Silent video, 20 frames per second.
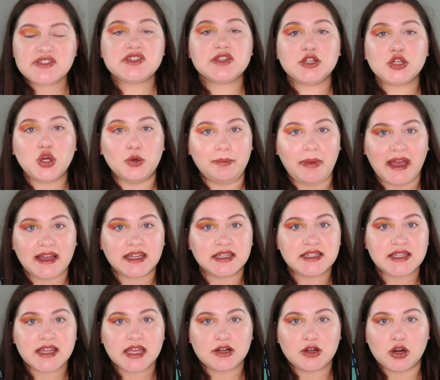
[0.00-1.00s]
just going to go back
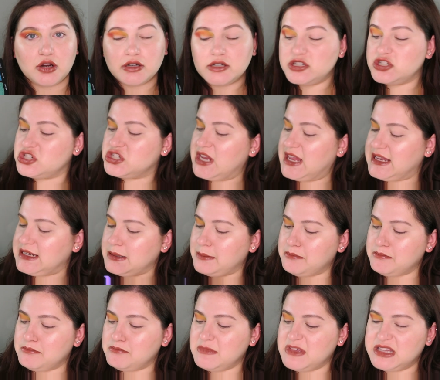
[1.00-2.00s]
into that orange shade
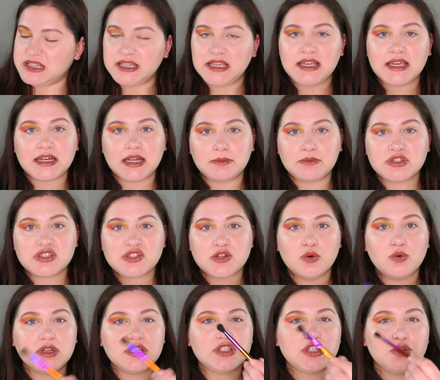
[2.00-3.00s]
Millie, and I'm just
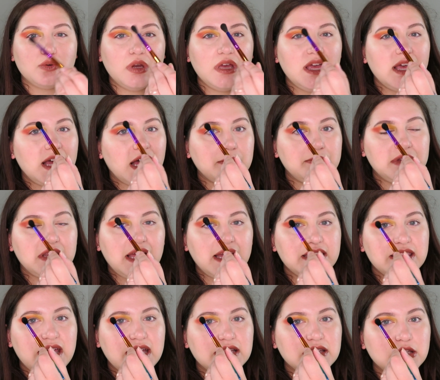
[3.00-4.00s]
going to
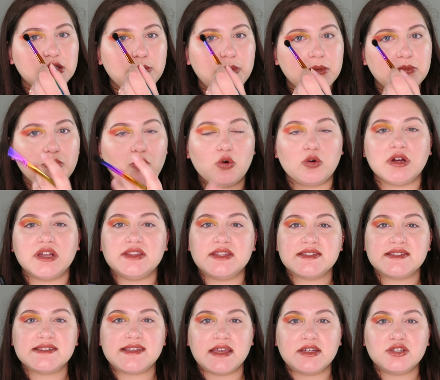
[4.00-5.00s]
apply that a little bit more in the
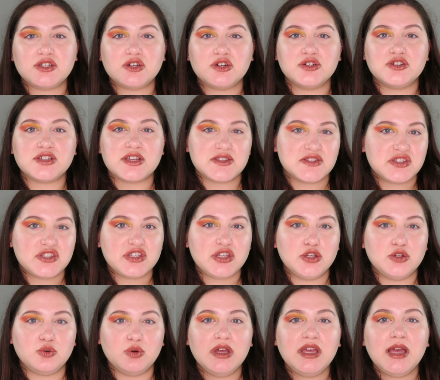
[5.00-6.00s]
center just
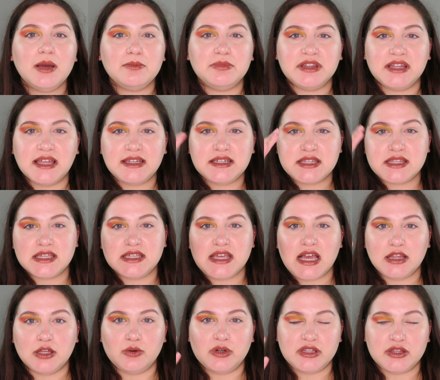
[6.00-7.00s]
to blend the
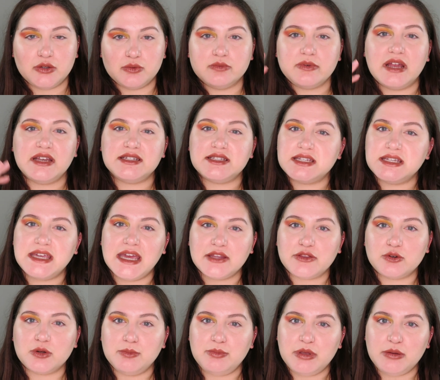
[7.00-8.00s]
yellow and the red
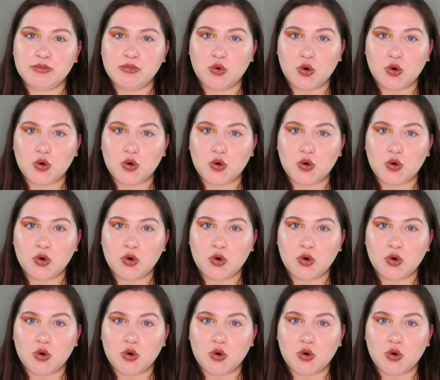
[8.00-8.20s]
together a bit